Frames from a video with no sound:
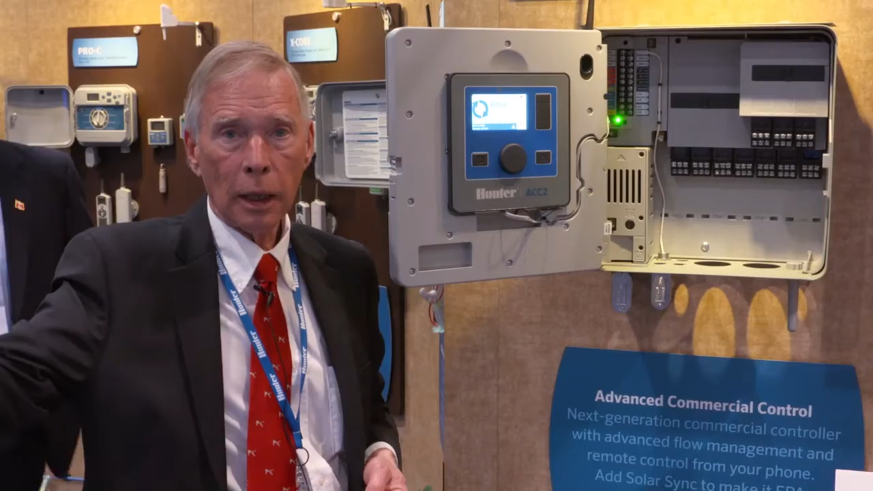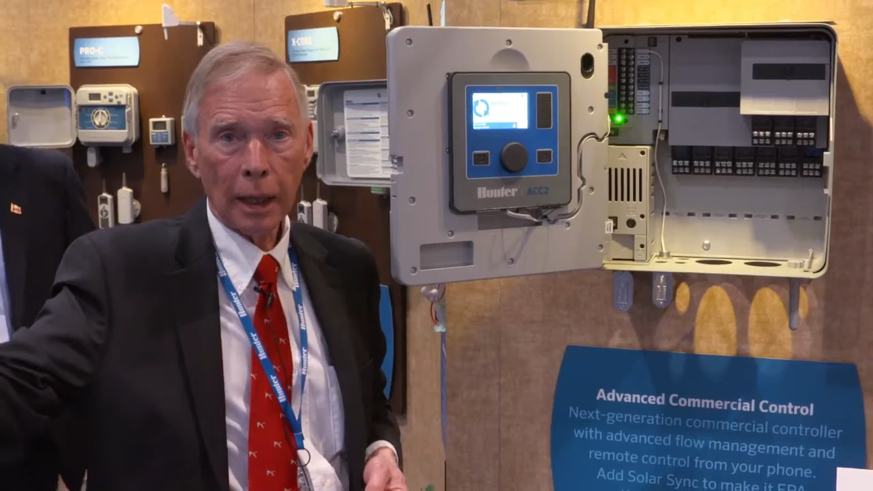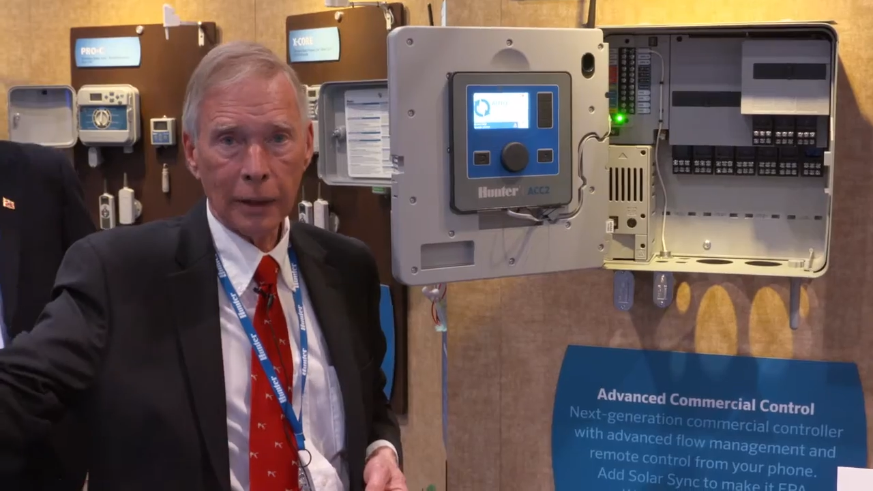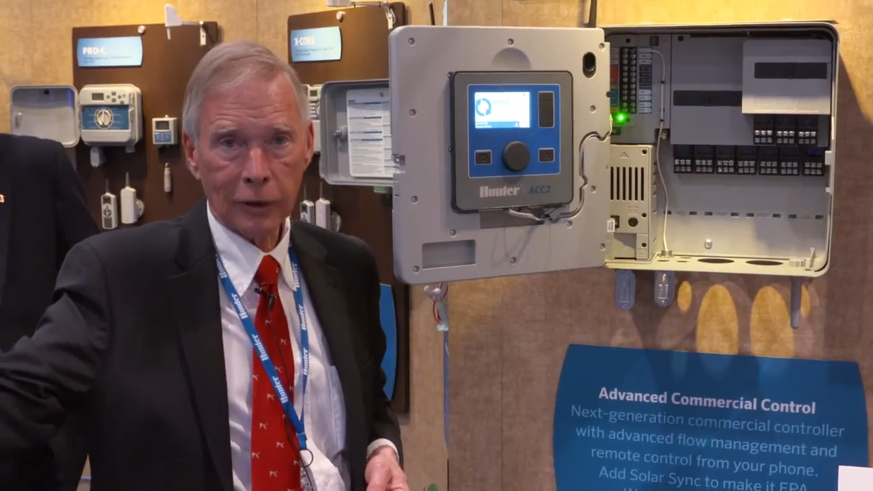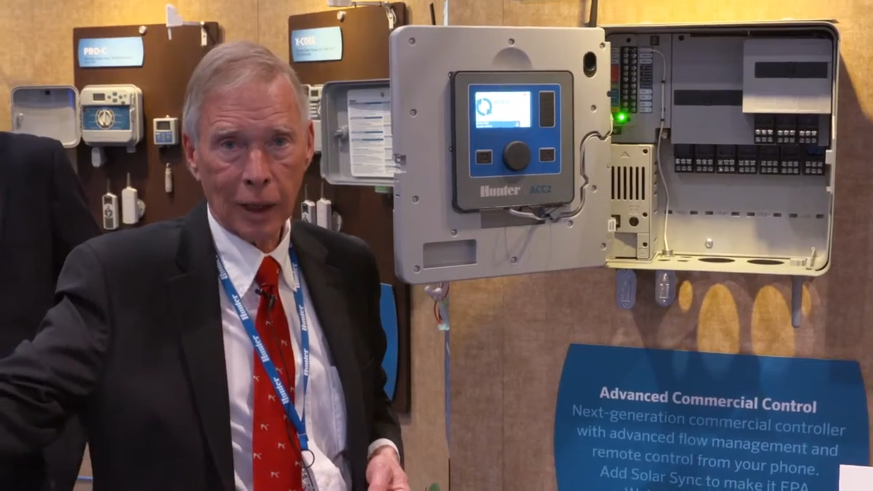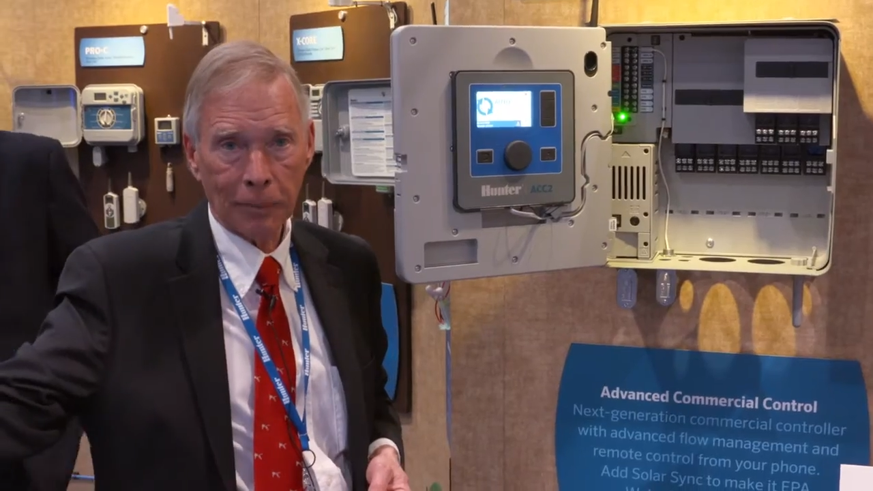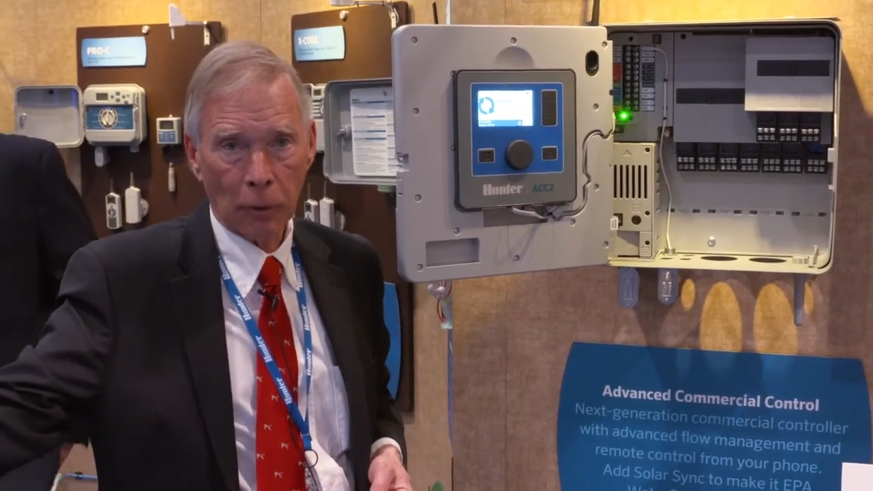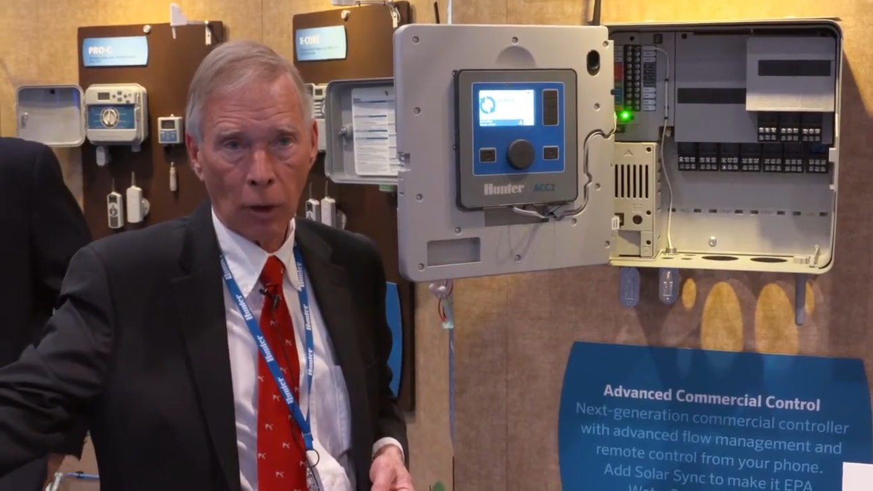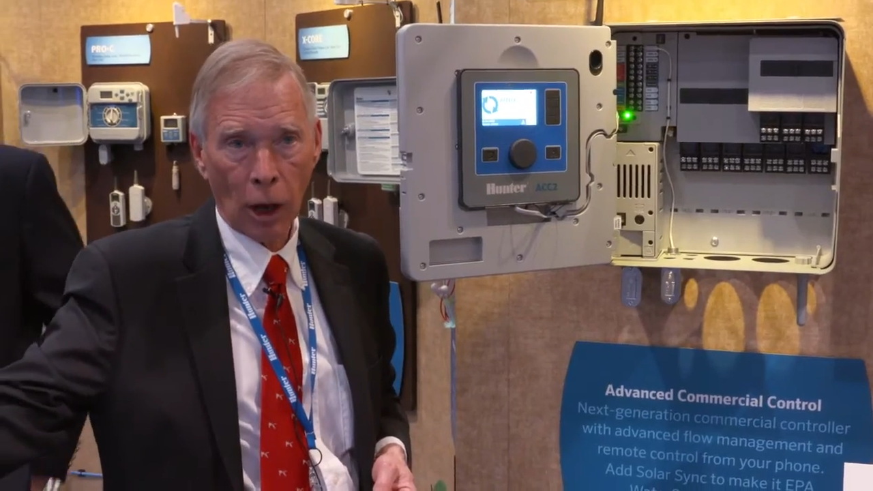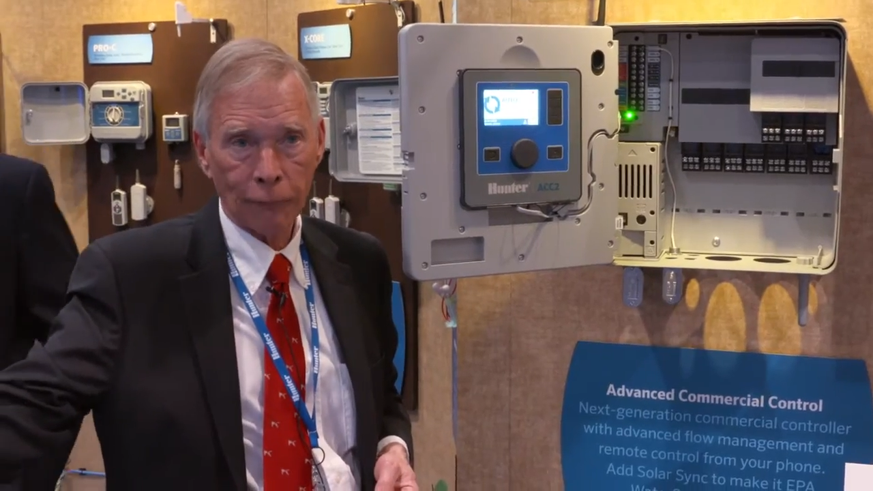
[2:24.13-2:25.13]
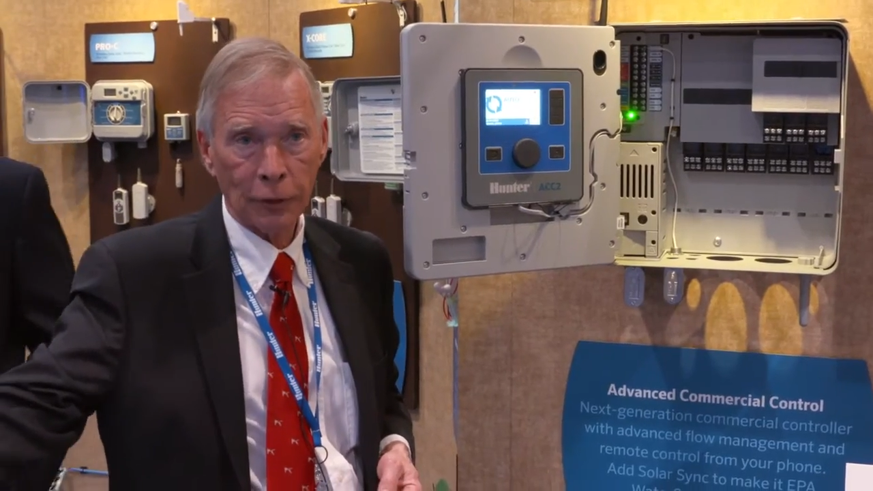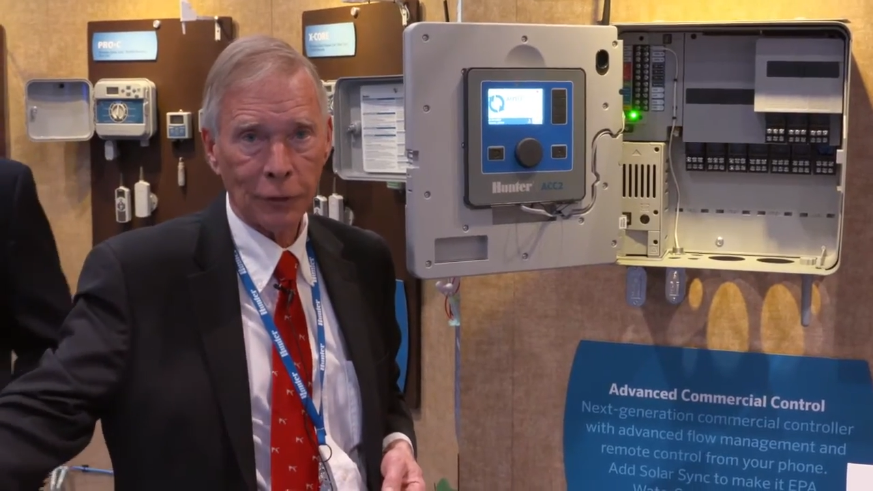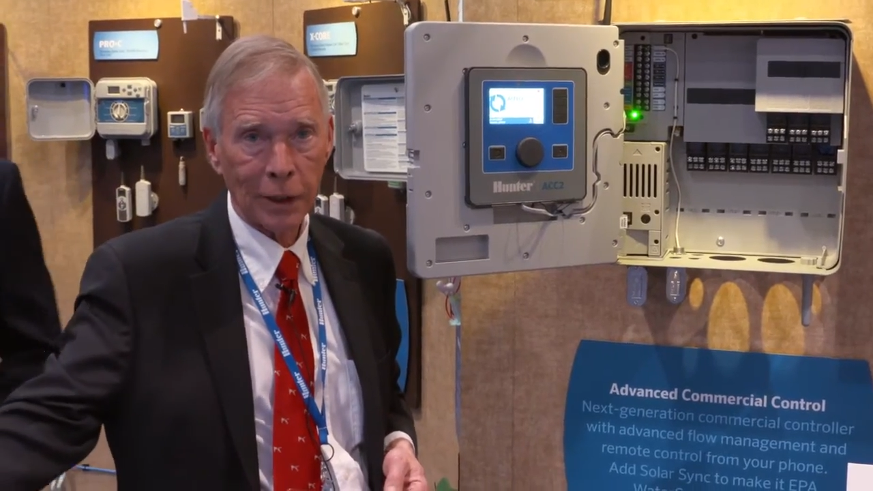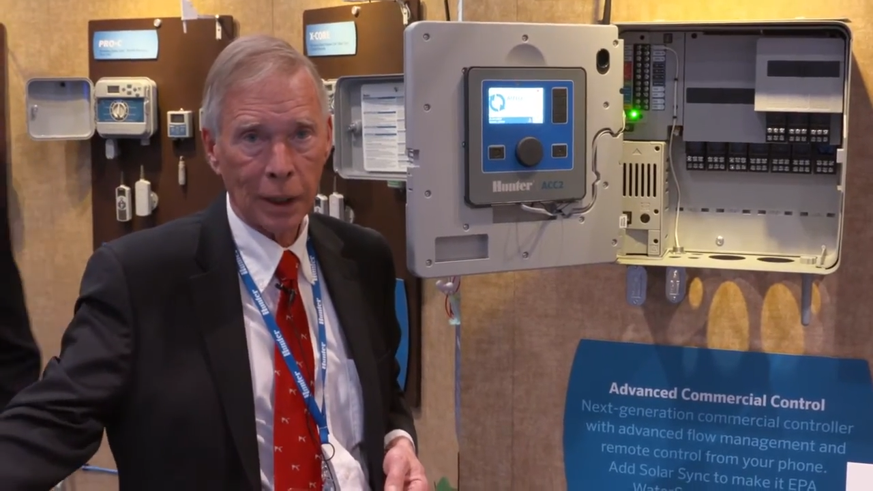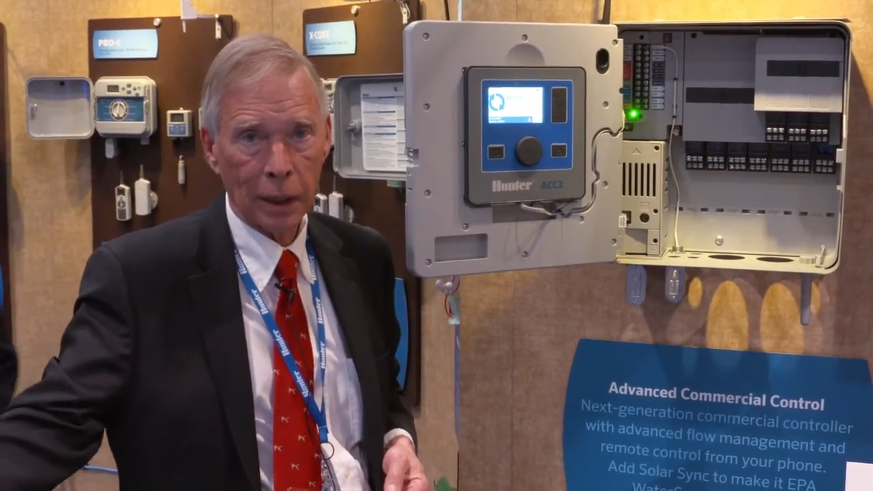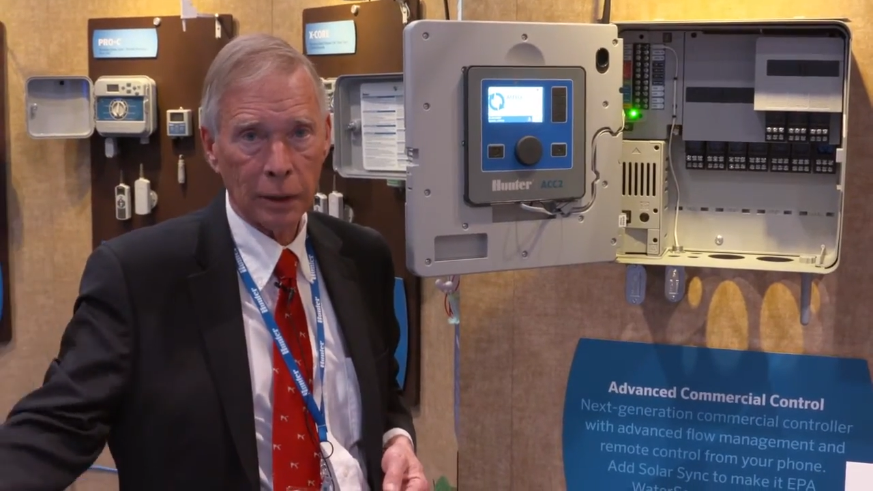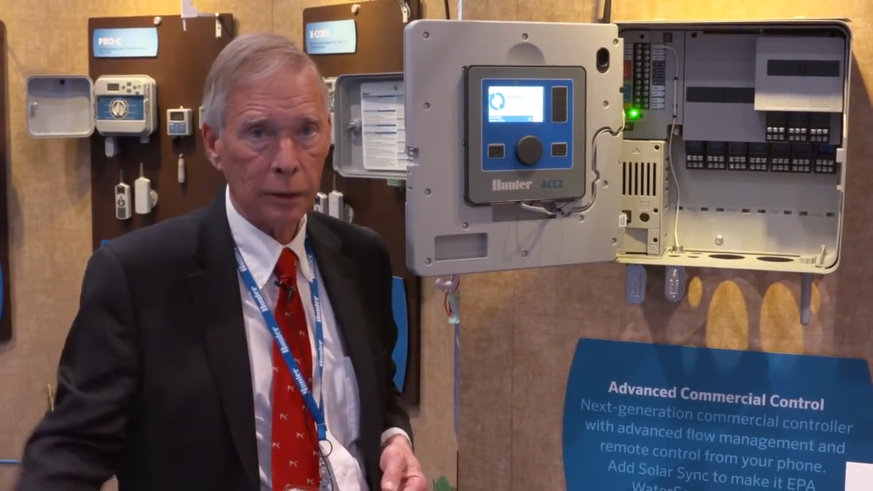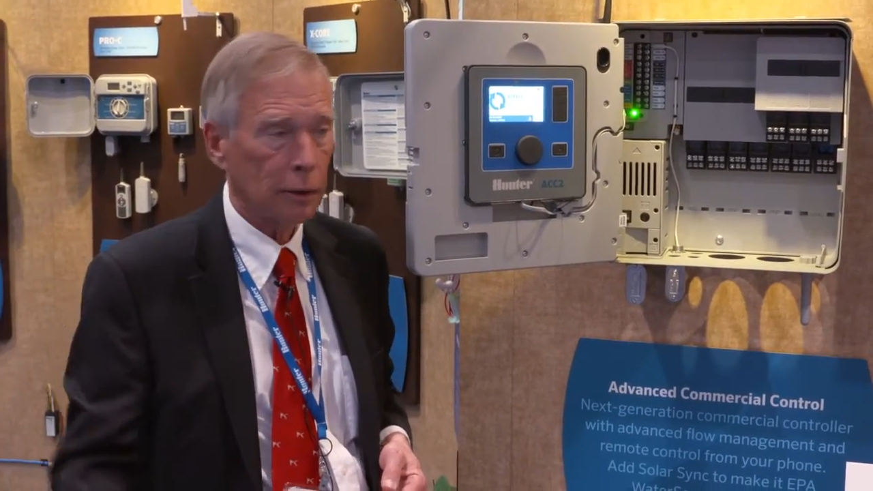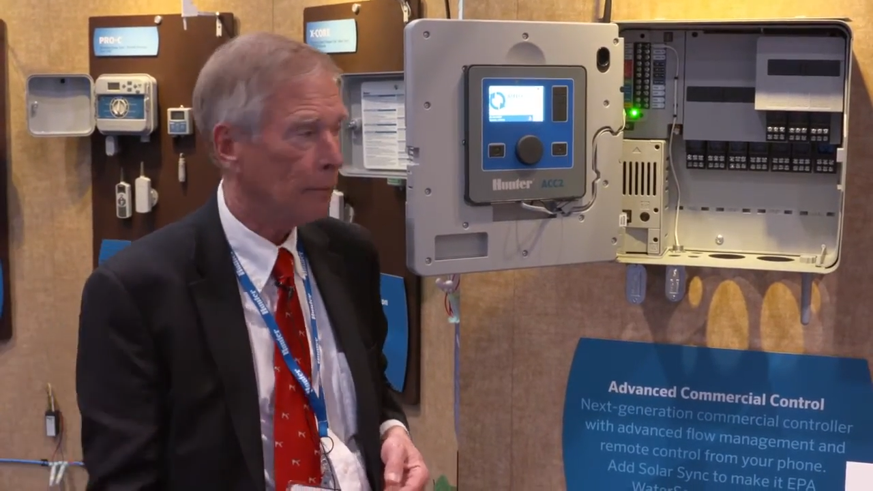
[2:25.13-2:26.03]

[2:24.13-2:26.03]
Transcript: and taper off at the end.